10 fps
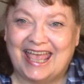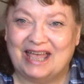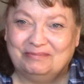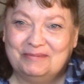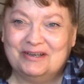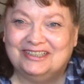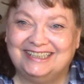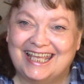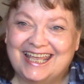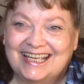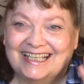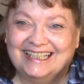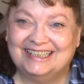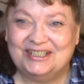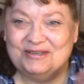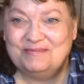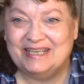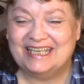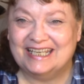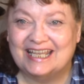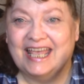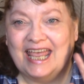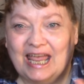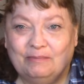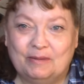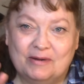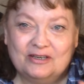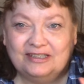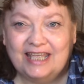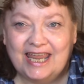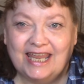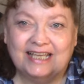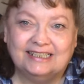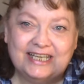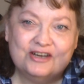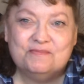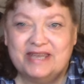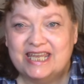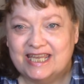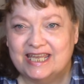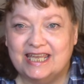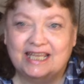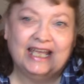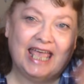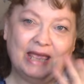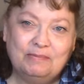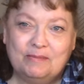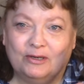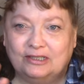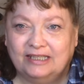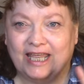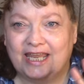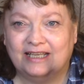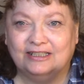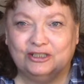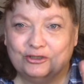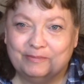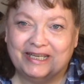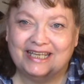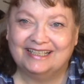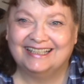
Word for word: Happy birthday to me. Happy birthday, dear me. Happy birthday to me.